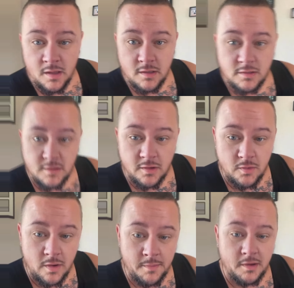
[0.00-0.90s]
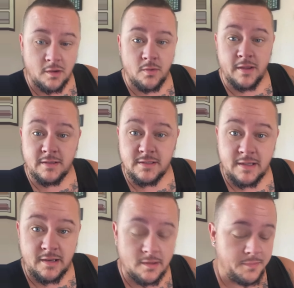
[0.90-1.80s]
So I'm gonna go ahead and
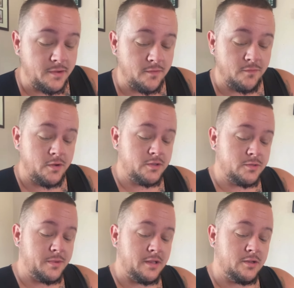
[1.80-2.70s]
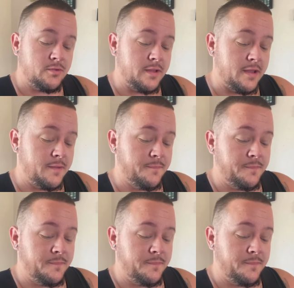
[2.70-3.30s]
set it up here for you so we can do that.